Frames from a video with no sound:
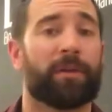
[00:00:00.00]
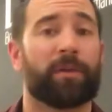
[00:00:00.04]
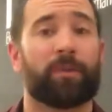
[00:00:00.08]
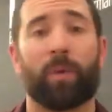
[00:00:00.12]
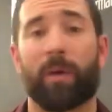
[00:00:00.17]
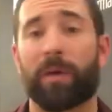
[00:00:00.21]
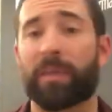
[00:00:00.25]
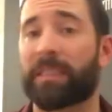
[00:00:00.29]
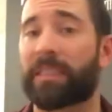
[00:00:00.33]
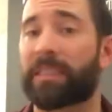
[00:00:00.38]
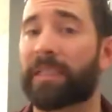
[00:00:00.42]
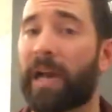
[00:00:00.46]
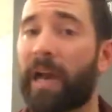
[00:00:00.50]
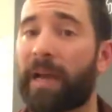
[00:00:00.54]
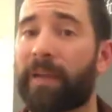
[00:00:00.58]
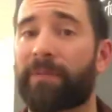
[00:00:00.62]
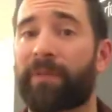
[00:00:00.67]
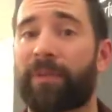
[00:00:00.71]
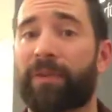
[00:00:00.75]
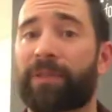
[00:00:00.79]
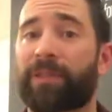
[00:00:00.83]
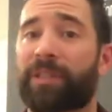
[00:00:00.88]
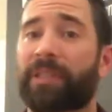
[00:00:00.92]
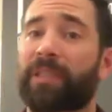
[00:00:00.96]
one side
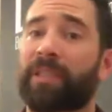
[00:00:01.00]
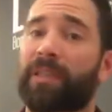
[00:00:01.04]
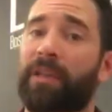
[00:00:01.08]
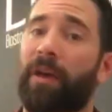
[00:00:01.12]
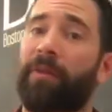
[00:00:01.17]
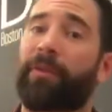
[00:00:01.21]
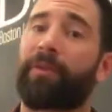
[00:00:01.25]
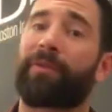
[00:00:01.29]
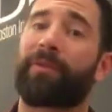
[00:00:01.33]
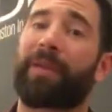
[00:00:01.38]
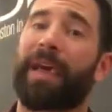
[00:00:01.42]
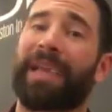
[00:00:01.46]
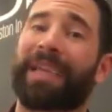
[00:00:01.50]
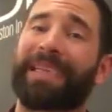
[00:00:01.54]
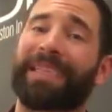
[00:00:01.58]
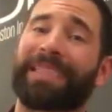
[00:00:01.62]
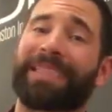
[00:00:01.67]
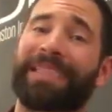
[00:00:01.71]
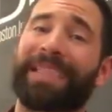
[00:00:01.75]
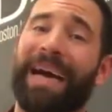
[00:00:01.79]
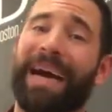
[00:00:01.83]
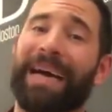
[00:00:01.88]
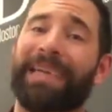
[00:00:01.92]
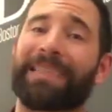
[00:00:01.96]
versus the other that
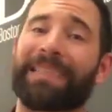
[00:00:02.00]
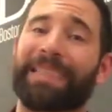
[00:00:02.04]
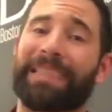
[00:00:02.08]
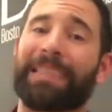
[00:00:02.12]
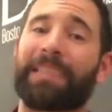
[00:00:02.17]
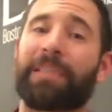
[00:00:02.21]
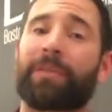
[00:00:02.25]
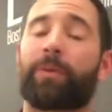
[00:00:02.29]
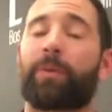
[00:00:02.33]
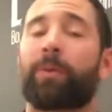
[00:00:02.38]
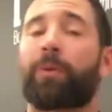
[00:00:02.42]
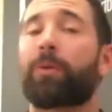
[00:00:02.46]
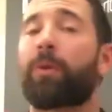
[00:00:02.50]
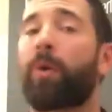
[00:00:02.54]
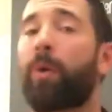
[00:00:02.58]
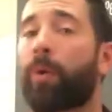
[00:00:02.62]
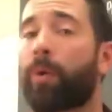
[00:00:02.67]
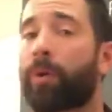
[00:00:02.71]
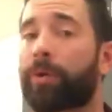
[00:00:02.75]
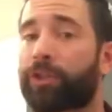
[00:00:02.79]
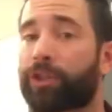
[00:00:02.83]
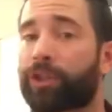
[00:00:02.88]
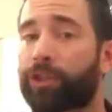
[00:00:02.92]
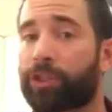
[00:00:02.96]
is not equal
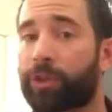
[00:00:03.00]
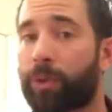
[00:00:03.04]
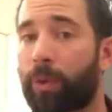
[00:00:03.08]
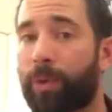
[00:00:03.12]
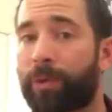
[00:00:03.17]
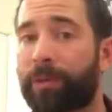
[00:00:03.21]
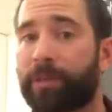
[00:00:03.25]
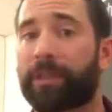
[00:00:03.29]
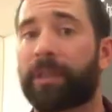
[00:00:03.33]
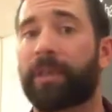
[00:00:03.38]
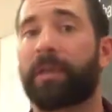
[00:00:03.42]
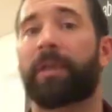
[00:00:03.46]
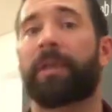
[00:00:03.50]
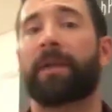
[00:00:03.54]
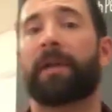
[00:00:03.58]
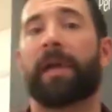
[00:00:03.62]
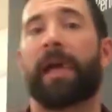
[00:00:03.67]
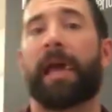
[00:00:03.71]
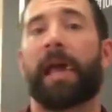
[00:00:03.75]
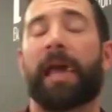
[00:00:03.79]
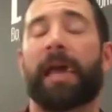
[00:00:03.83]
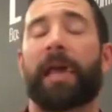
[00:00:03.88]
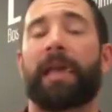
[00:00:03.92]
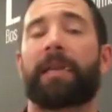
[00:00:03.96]
or short,
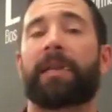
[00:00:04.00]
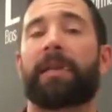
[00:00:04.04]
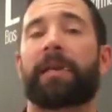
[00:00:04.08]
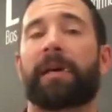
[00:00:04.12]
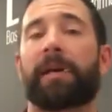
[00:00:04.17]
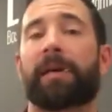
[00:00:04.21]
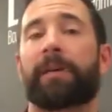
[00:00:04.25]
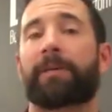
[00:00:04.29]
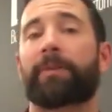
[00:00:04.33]
and